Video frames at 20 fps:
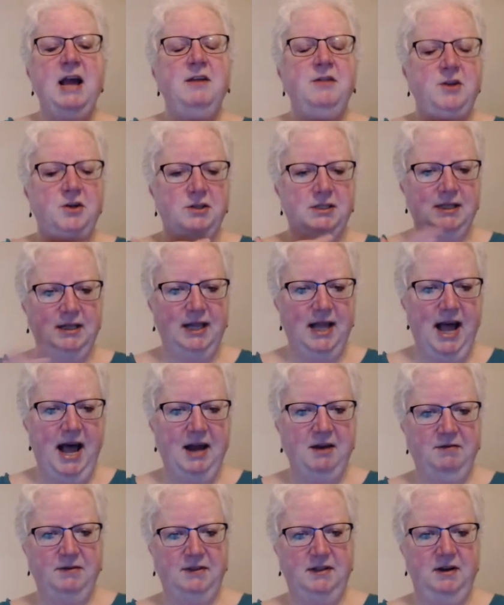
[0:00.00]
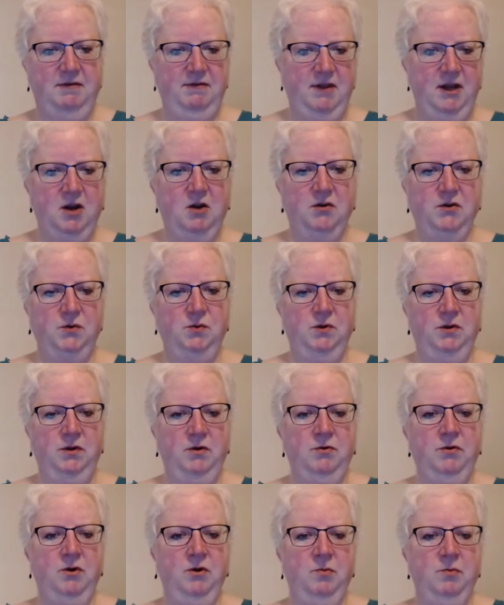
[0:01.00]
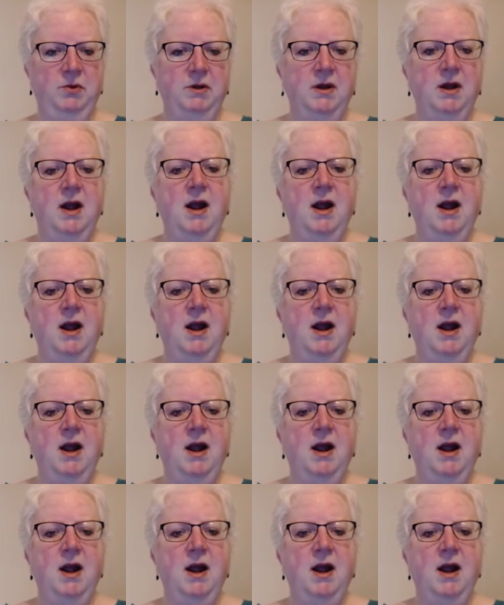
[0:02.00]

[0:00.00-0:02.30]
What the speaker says: There's a lot of stuff that goes with a group.